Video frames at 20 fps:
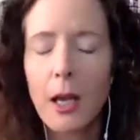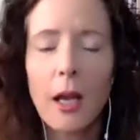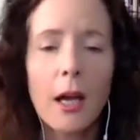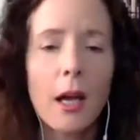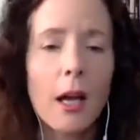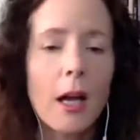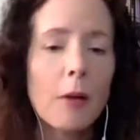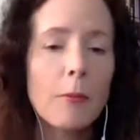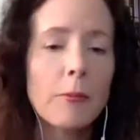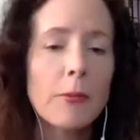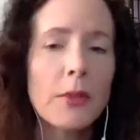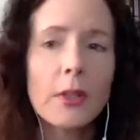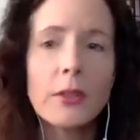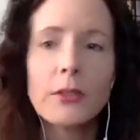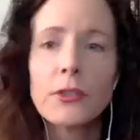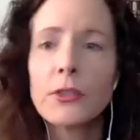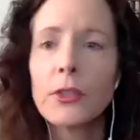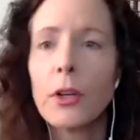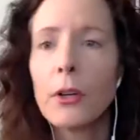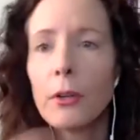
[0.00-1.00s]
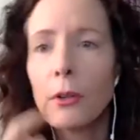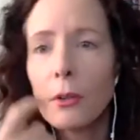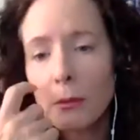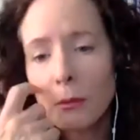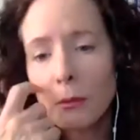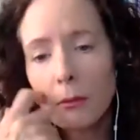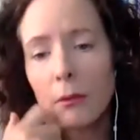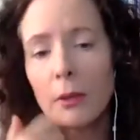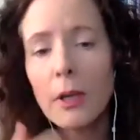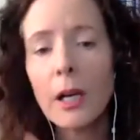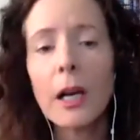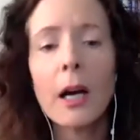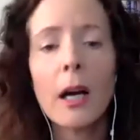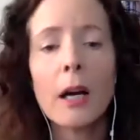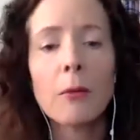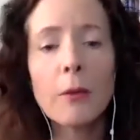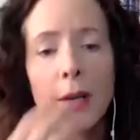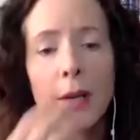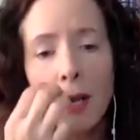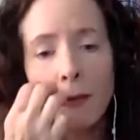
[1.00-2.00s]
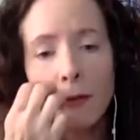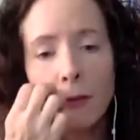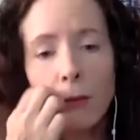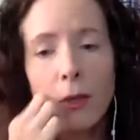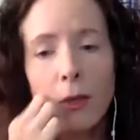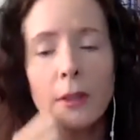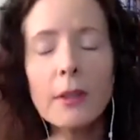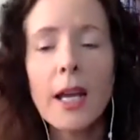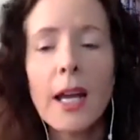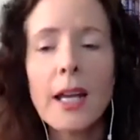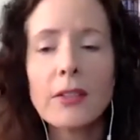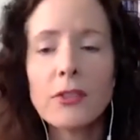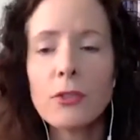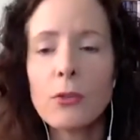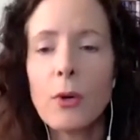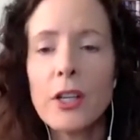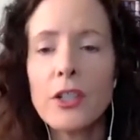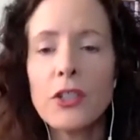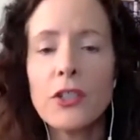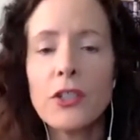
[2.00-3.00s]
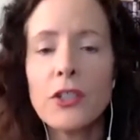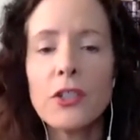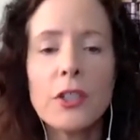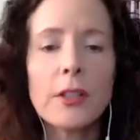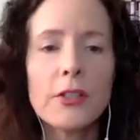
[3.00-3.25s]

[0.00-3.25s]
We have one last question.